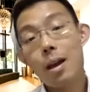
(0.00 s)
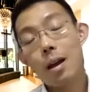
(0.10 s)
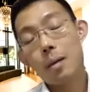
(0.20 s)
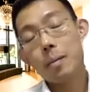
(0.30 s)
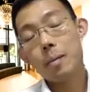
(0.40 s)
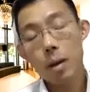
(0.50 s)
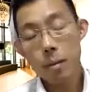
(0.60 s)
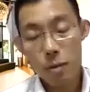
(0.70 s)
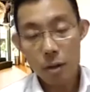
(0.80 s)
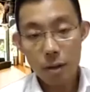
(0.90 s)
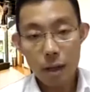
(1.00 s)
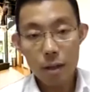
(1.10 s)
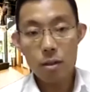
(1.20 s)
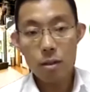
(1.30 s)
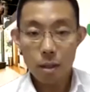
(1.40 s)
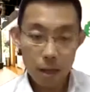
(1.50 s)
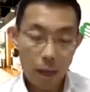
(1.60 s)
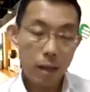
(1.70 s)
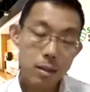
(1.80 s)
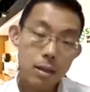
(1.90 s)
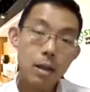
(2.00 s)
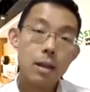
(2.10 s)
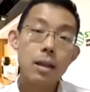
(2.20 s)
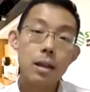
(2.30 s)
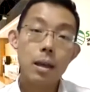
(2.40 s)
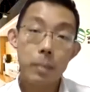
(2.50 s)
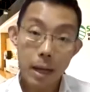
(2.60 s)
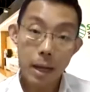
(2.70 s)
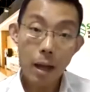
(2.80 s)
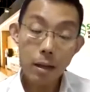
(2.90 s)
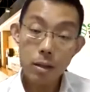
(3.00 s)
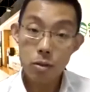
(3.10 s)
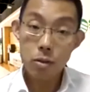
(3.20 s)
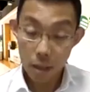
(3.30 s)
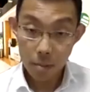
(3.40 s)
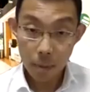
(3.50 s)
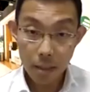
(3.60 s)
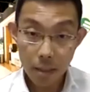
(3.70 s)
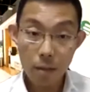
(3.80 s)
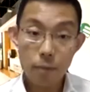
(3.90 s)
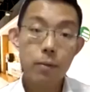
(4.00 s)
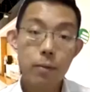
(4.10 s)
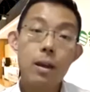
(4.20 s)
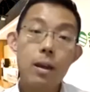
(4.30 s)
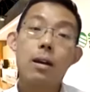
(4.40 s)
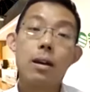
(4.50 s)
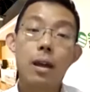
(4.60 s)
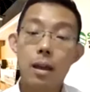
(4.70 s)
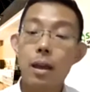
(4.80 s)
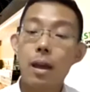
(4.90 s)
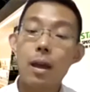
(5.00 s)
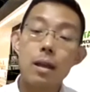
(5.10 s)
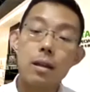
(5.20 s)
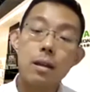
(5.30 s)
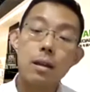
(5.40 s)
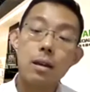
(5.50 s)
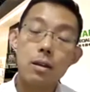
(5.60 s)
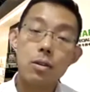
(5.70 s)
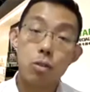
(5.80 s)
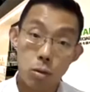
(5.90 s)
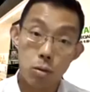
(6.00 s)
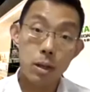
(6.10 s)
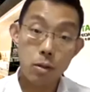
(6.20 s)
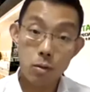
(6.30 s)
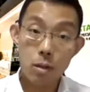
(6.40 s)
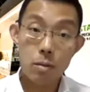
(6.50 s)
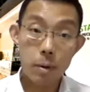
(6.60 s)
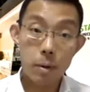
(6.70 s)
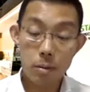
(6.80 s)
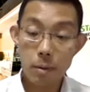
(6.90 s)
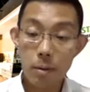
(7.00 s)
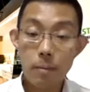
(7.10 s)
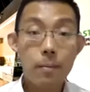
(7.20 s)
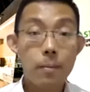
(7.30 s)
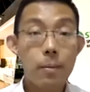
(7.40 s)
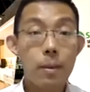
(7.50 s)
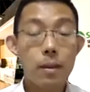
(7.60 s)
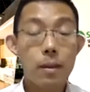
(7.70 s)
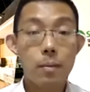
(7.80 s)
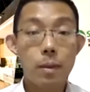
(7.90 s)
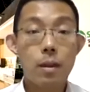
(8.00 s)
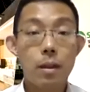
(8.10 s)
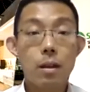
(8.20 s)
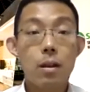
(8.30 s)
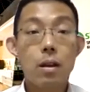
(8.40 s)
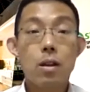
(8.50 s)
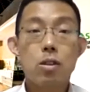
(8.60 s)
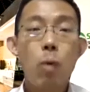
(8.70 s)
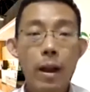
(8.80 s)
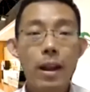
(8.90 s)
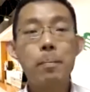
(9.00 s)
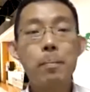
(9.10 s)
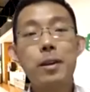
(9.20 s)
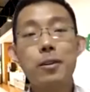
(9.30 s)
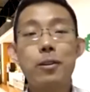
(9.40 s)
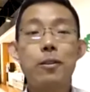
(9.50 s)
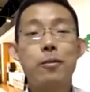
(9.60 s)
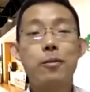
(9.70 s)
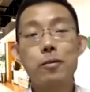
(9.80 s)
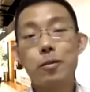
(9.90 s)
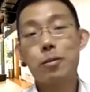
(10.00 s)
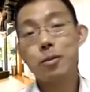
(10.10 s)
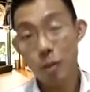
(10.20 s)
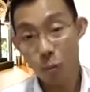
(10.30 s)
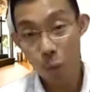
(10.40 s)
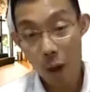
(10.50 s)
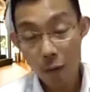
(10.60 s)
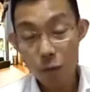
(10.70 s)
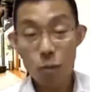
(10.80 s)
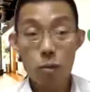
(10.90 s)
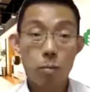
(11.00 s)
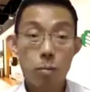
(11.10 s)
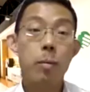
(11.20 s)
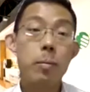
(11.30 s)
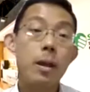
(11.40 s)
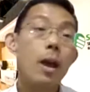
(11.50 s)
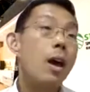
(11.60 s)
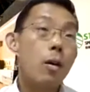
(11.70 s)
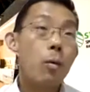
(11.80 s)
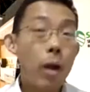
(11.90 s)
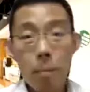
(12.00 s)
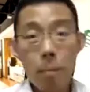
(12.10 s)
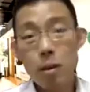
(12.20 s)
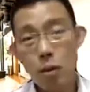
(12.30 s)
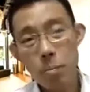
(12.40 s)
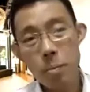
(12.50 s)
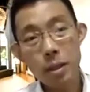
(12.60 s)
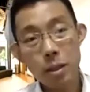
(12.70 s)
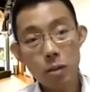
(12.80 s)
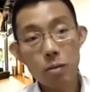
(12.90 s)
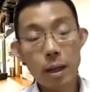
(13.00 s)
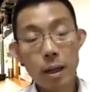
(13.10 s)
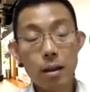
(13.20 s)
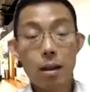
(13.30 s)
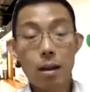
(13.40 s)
I mean, what I'm trying to get at is that it can be done. It's not expensive. Okay, and should do it as soon as possible. So what happened if you don't sit well, you don't sit properly? What happened? No big deal, but